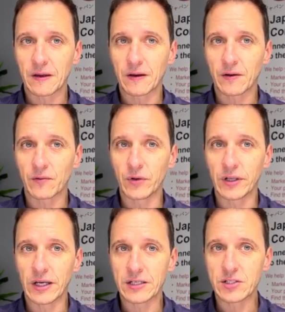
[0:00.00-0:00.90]

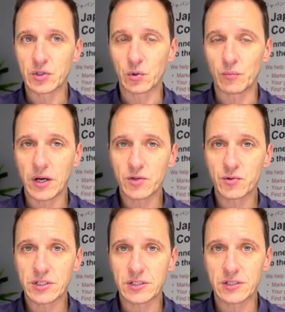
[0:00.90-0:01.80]
related to my
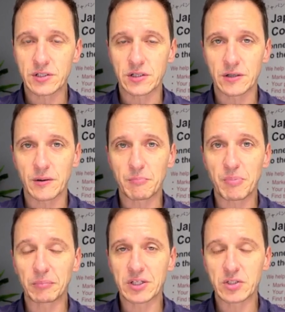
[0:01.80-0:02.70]
interests,
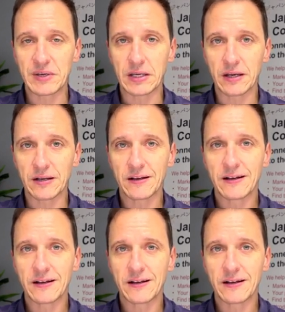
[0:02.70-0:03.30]
public speaking,